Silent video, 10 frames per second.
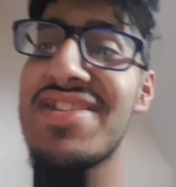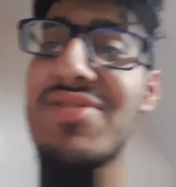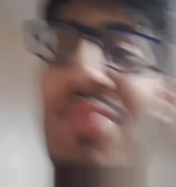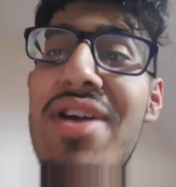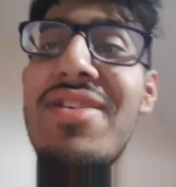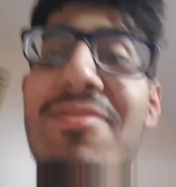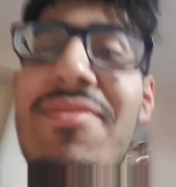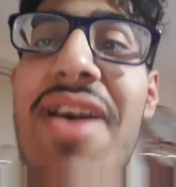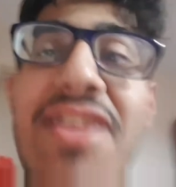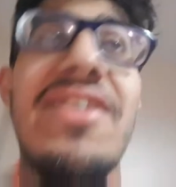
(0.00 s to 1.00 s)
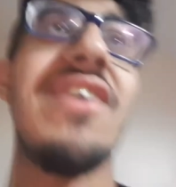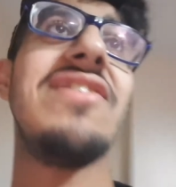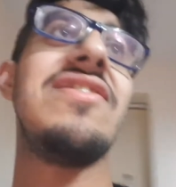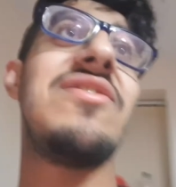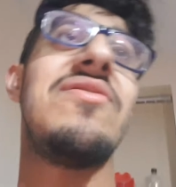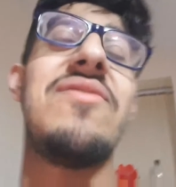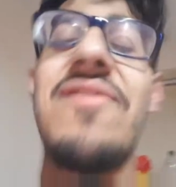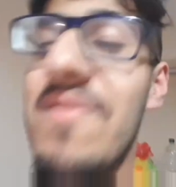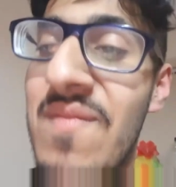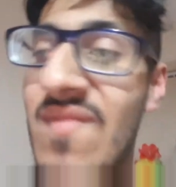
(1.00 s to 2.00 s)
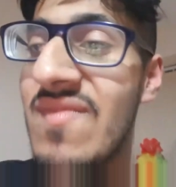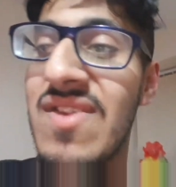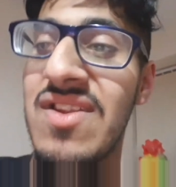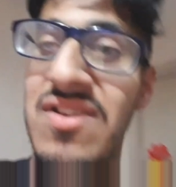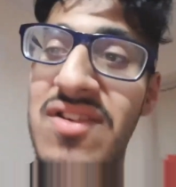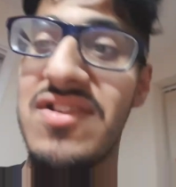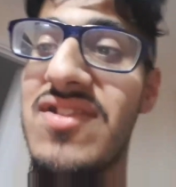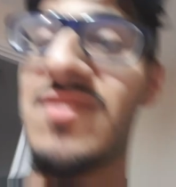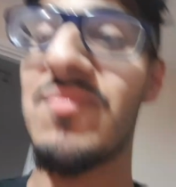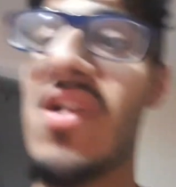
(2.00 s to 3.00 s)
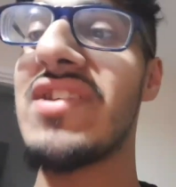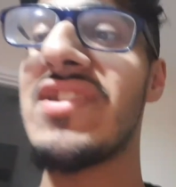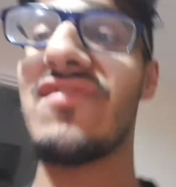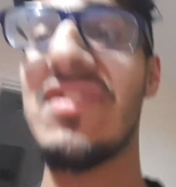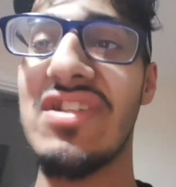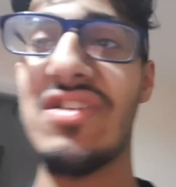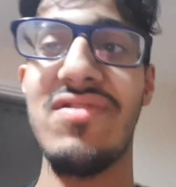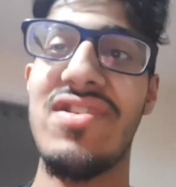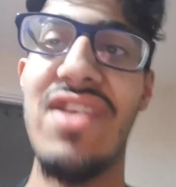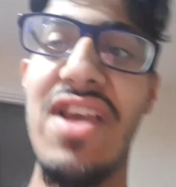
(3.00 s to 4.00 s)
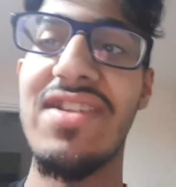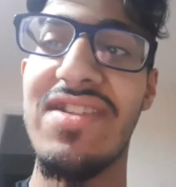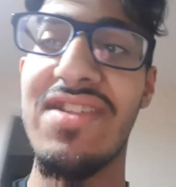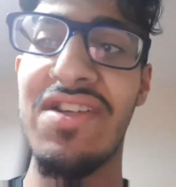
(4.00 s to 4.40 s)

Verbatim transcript: won and Man United 2. Surprising result, yes.